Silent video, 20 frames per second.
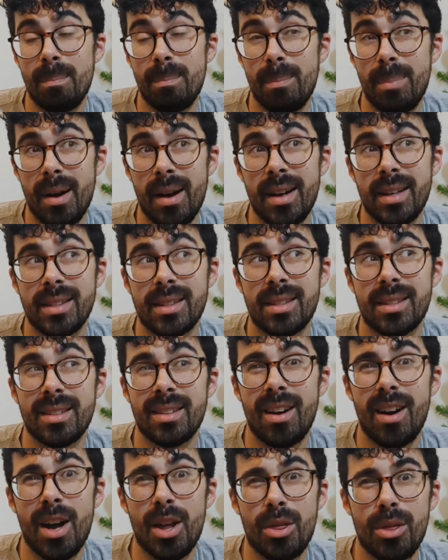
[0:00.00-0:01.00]
but
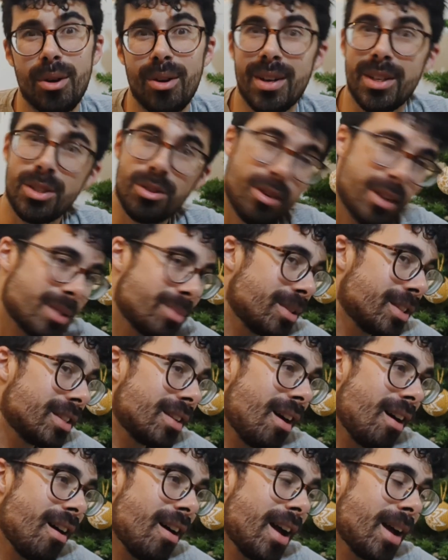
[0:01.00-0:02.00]
I thought it's Christmas
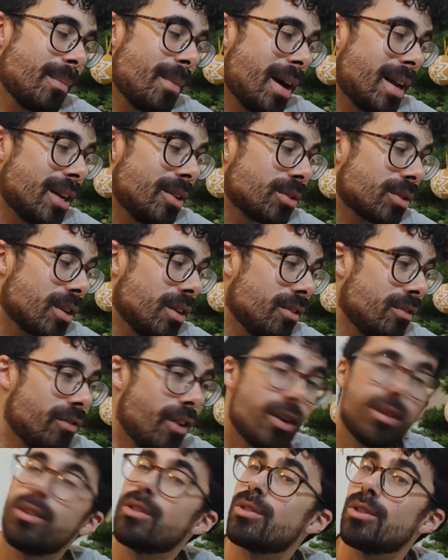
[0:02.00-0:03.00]
time and I was going to
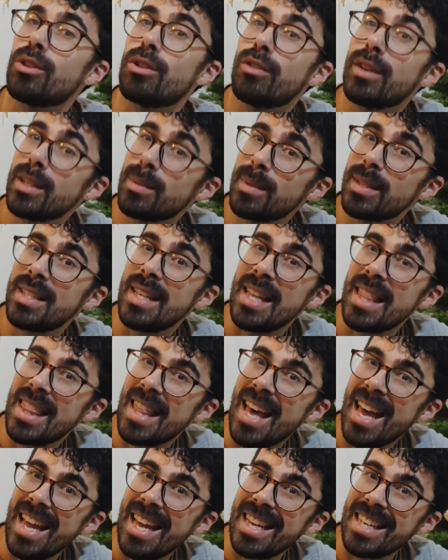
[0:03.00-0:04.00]
focus on Christmassy
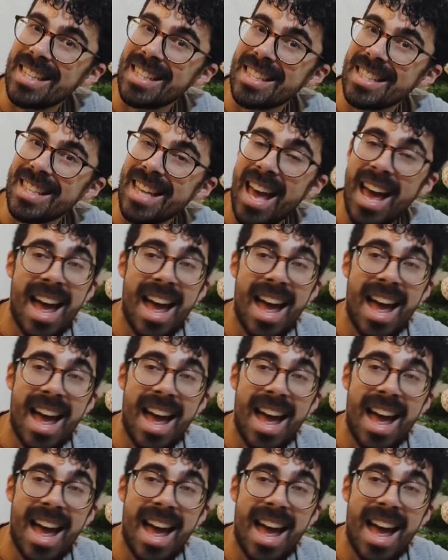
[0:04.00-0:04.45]
things,